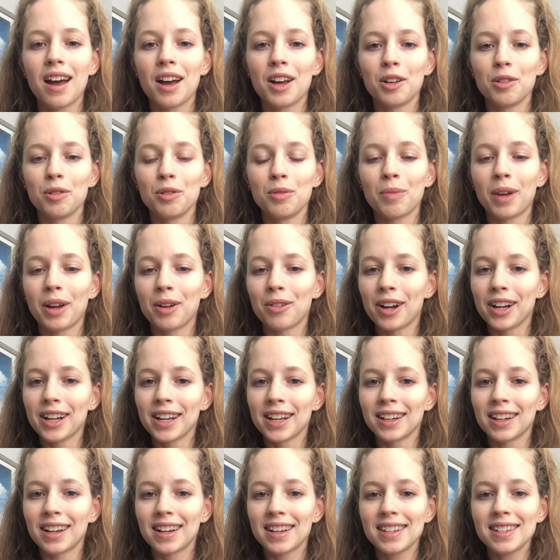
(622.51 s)
you might
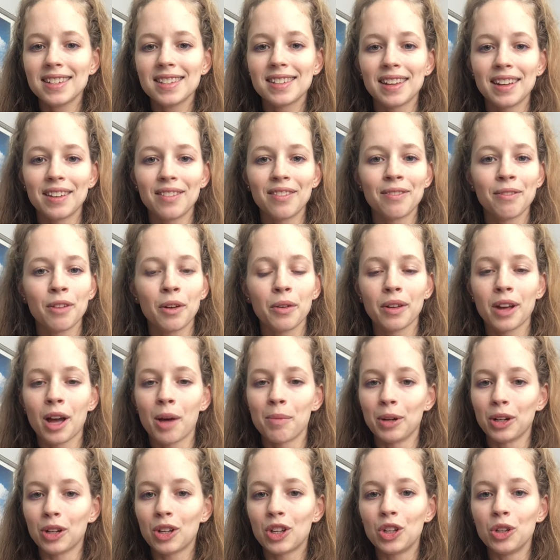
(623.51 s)
recognize. They've come
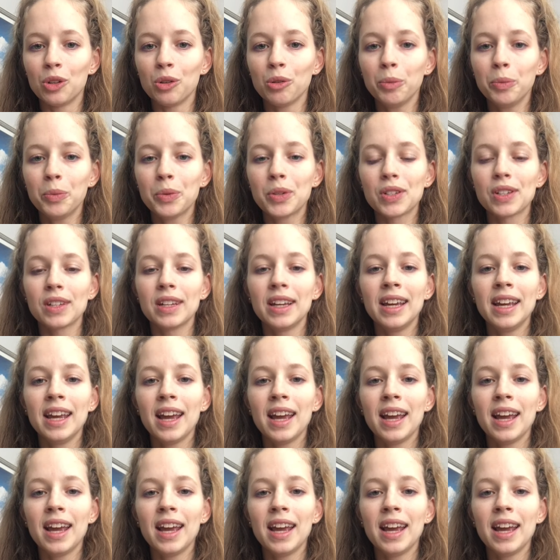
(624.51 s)
in cubes.